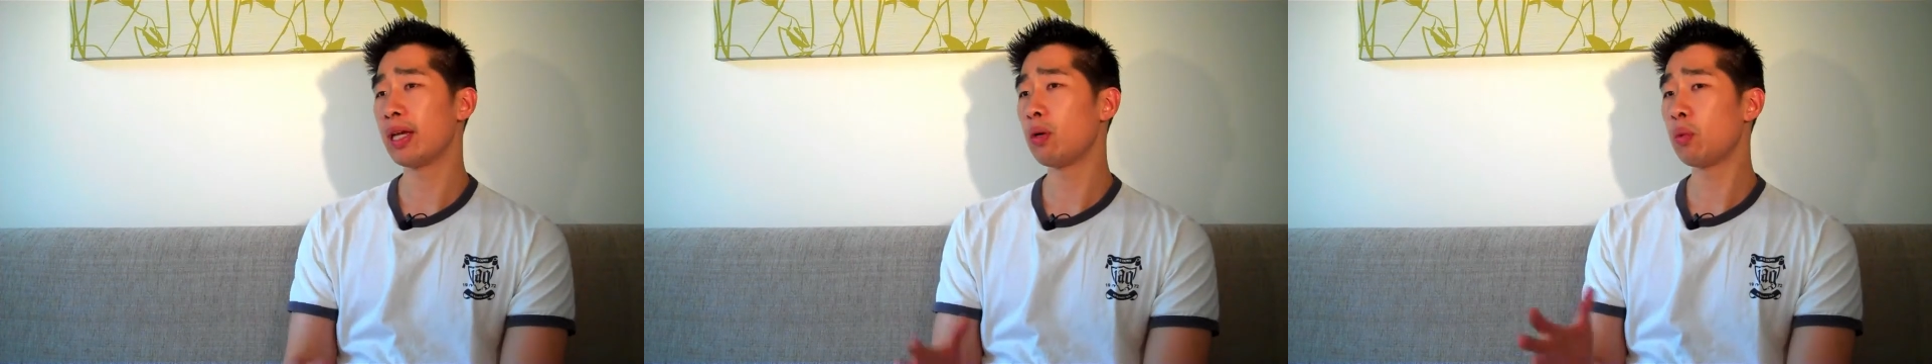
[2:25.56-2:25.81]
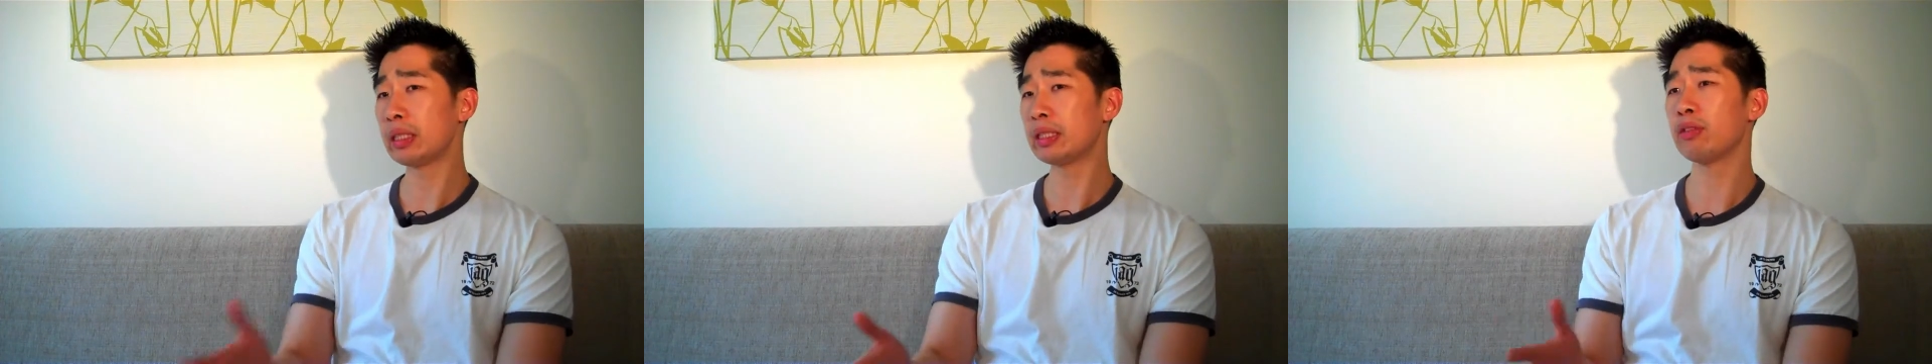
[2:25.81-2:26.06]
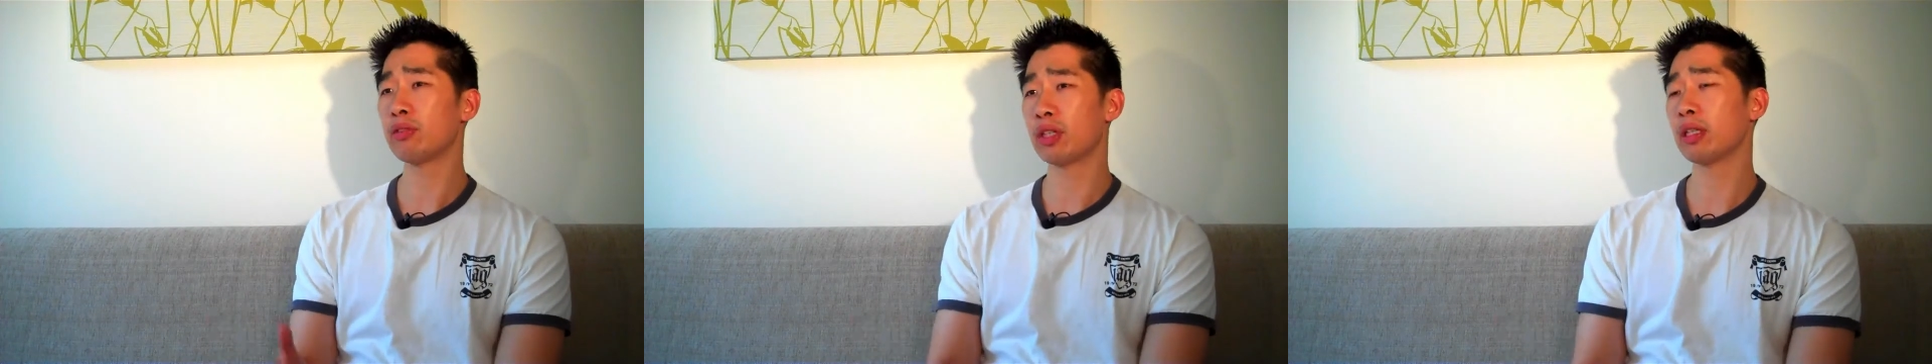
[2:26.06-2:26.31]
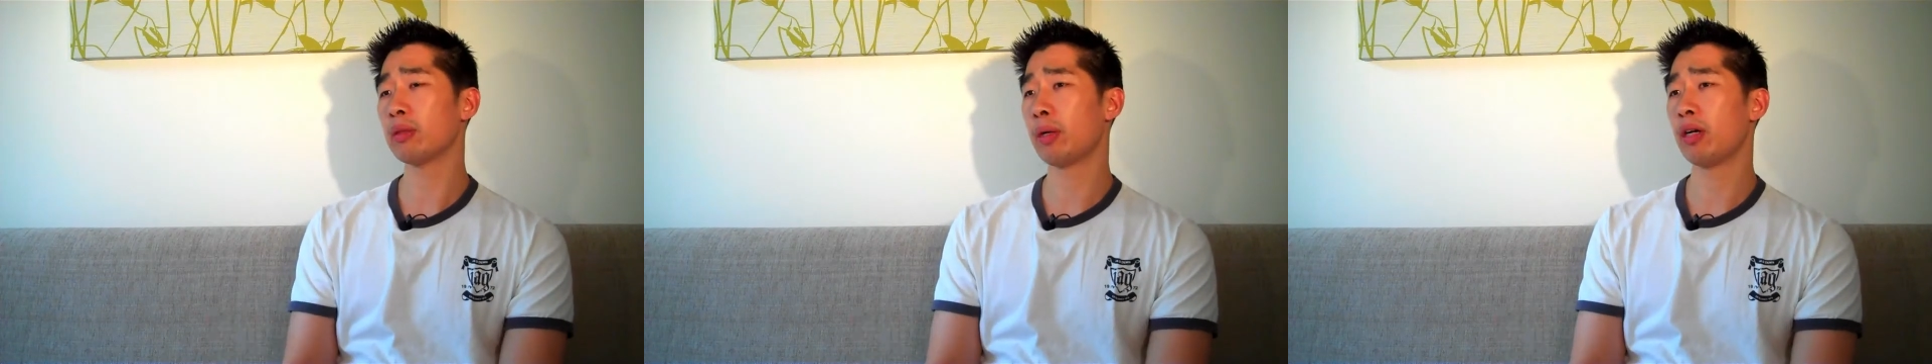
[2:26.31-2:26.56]
Now once you've
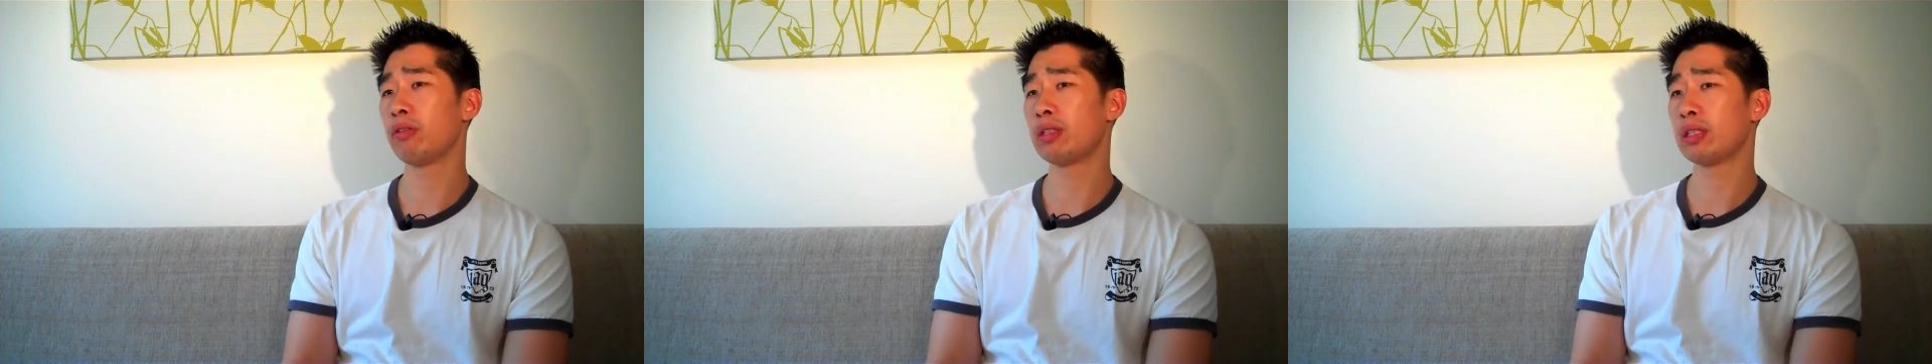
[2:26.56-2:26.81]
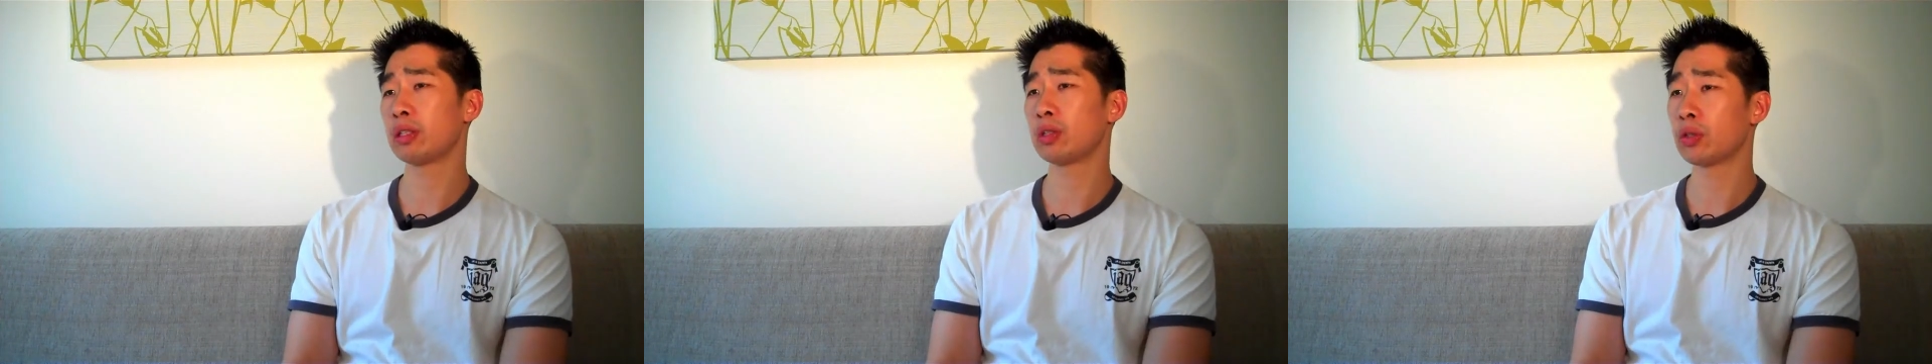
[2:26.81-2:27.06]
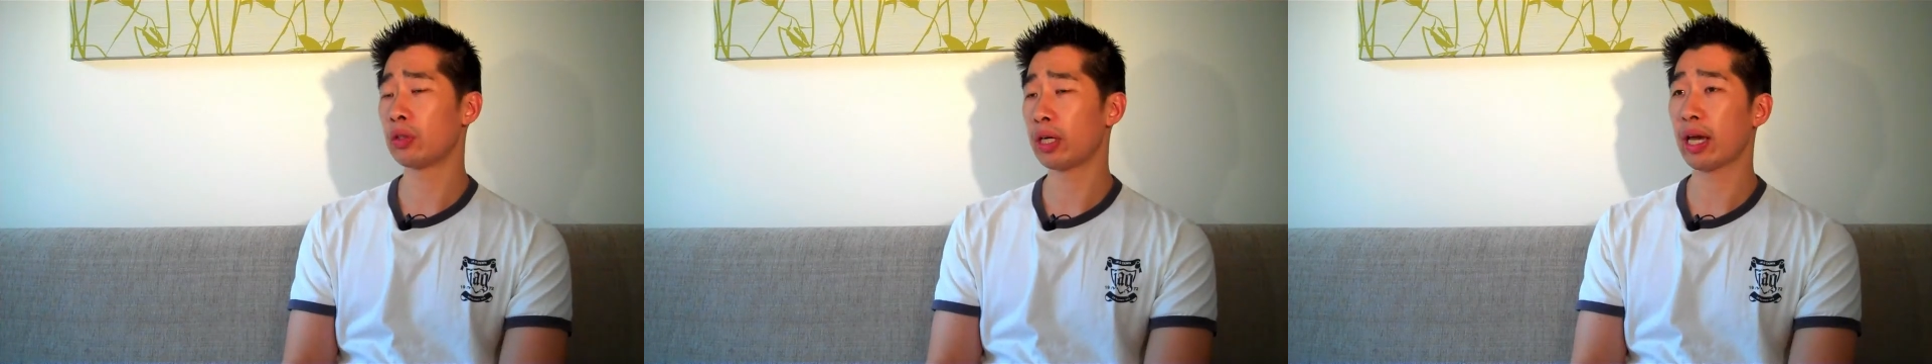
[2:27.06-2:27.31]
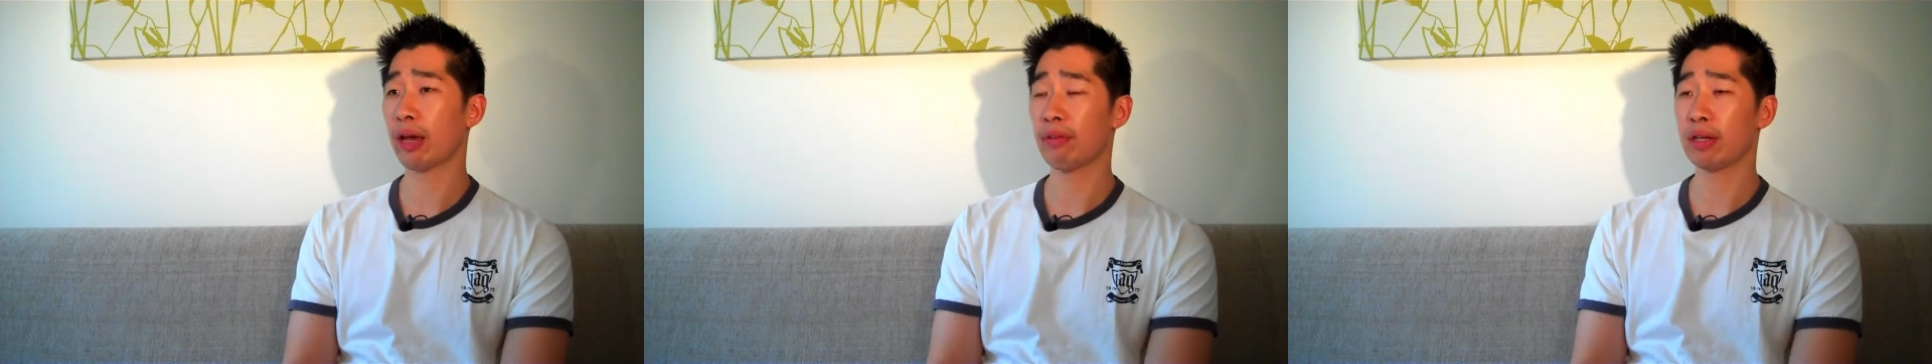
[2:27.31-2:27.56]
got them over to your store
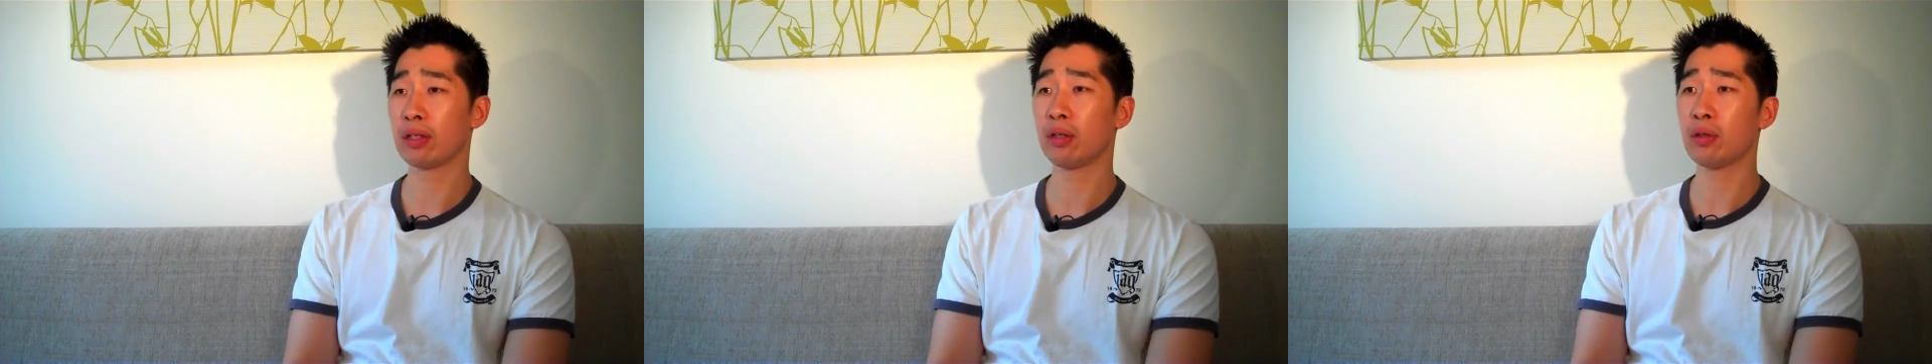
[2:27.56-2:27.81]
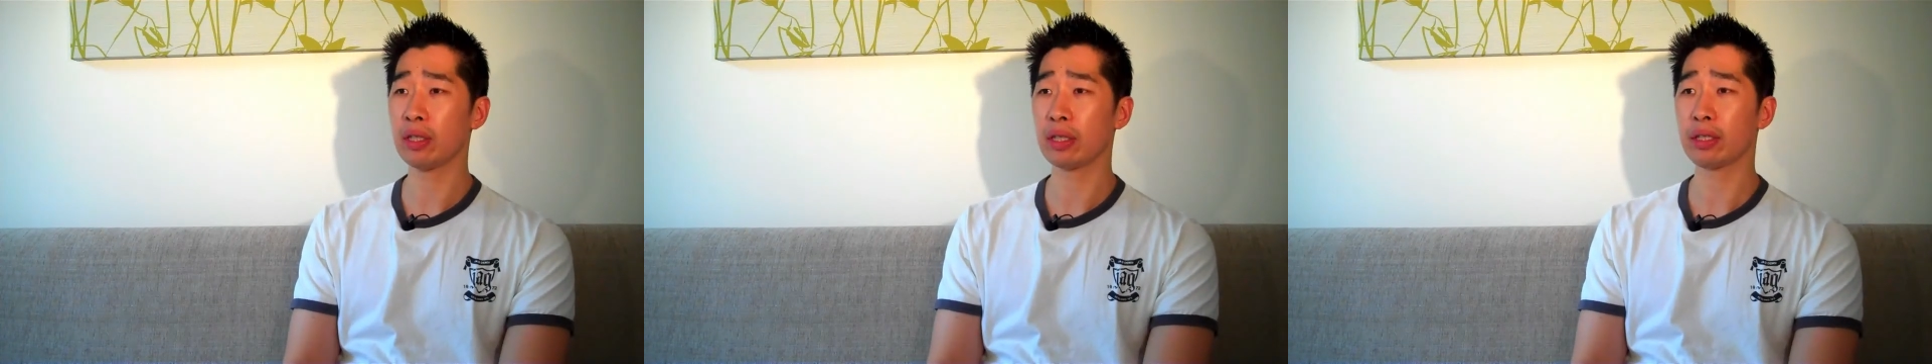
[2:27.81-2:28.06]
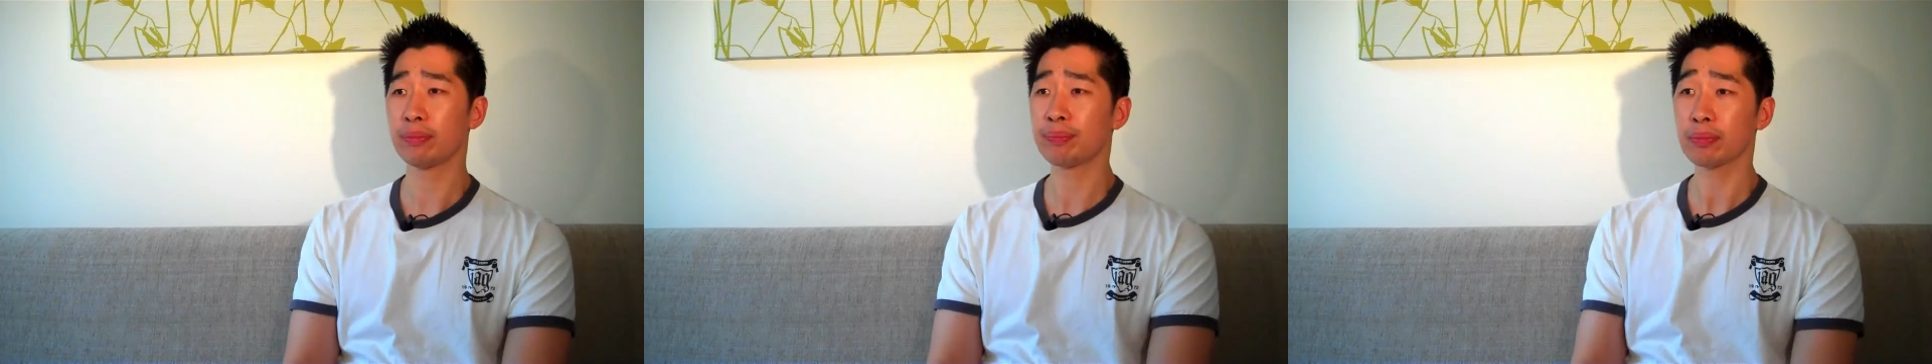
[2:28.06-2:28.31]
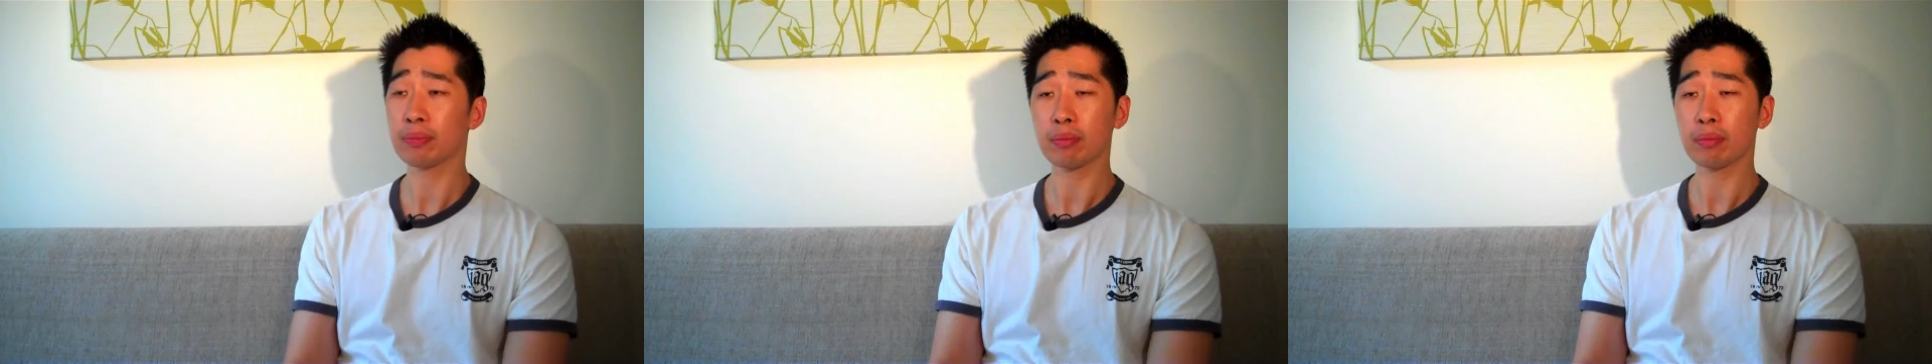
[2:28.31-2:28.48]
and having a look at it